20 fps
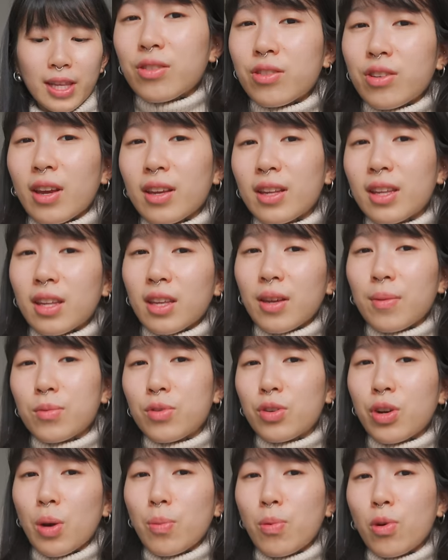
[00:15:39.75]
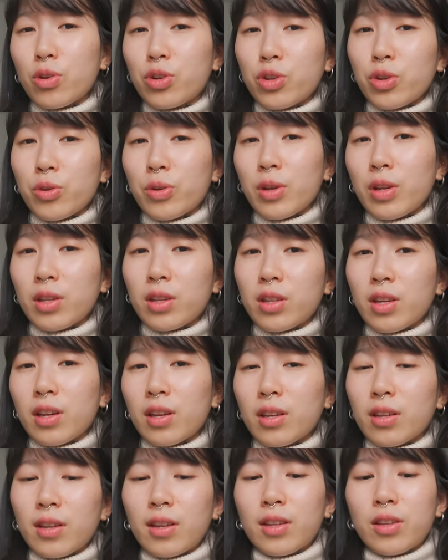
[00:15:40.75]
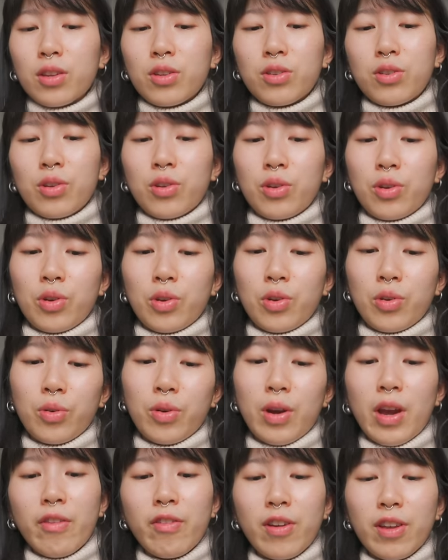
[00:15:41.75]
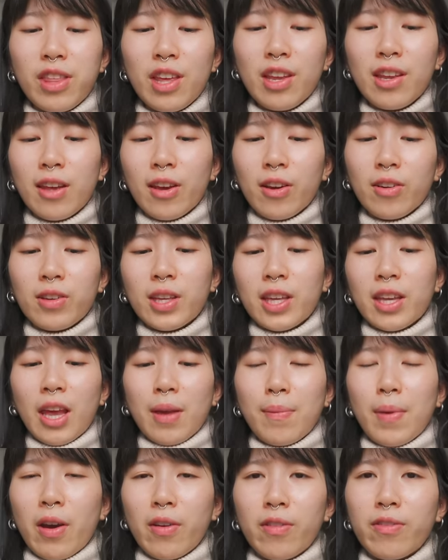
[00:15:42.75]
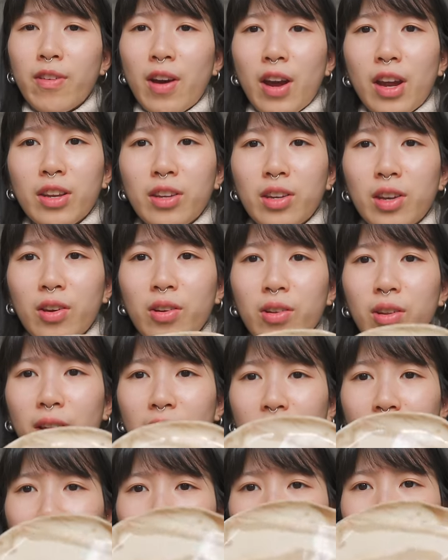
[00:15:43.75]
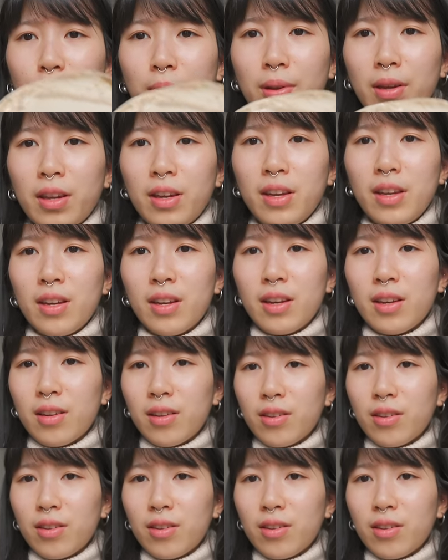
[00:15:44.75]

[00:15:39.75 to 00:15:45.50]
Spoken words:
Just some troubleshooting things to do. Everything else came out fine though, like this plate.